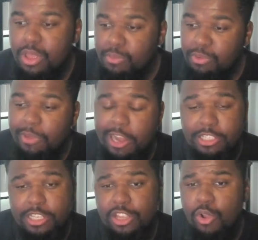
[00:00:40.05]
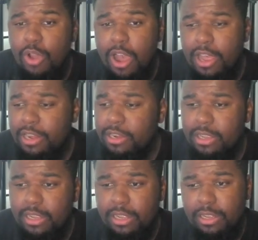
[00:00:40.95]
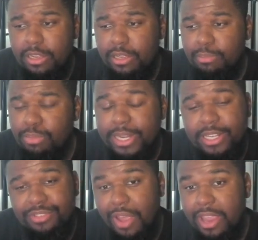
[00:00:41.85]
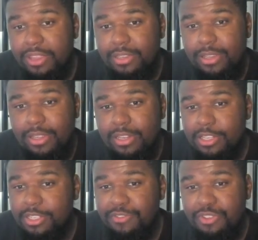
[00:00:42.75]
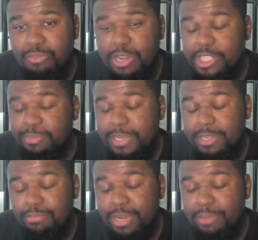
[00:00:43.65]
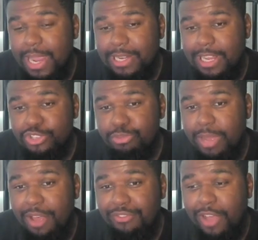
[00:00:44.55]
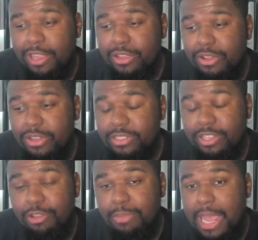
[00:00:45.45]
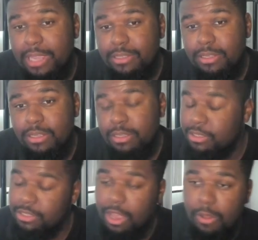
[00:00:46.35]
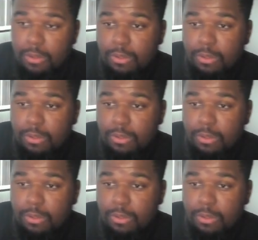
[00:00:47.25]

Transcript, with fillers: We're about to see Gohan uh, bring this fire. Let's see if he brings bring back that super hot fire on Cell Max. Let's go.